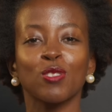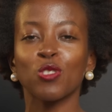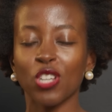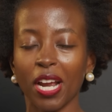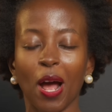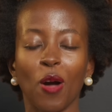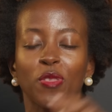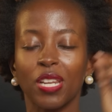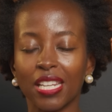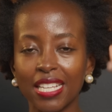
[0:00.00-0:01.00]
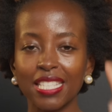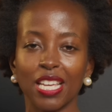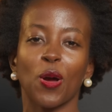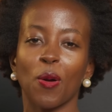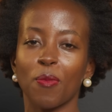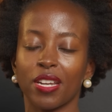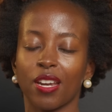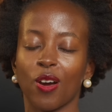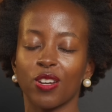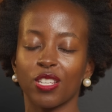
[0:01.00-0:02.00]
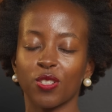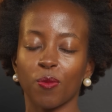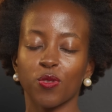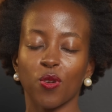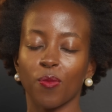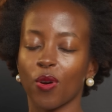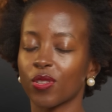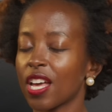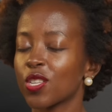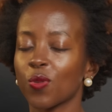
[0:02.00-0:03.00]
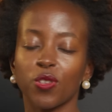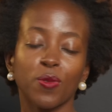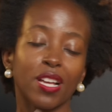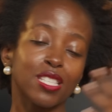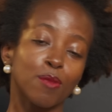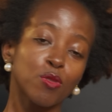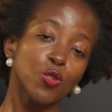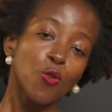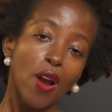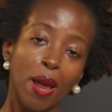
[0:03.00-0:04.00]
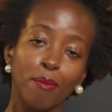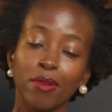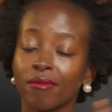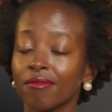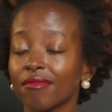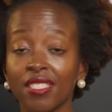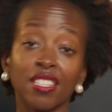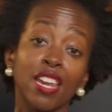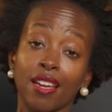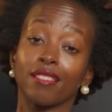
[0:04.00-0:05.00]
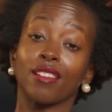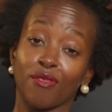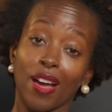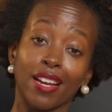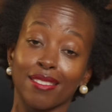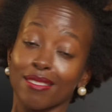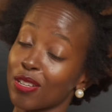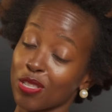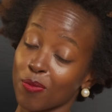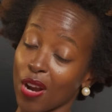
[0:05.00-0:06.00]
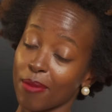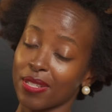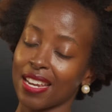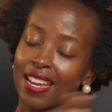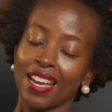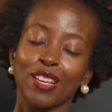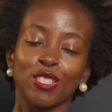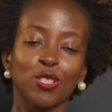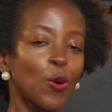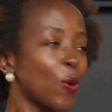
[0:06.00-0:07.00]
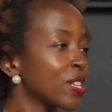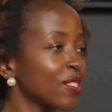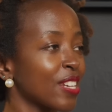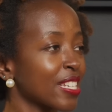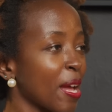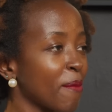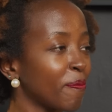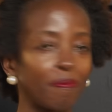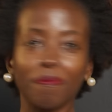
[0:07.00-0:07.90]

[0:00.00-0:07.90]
do check out the links in our in our description box so that you can subscribe today in fact yeah. you can subscribe today so until next time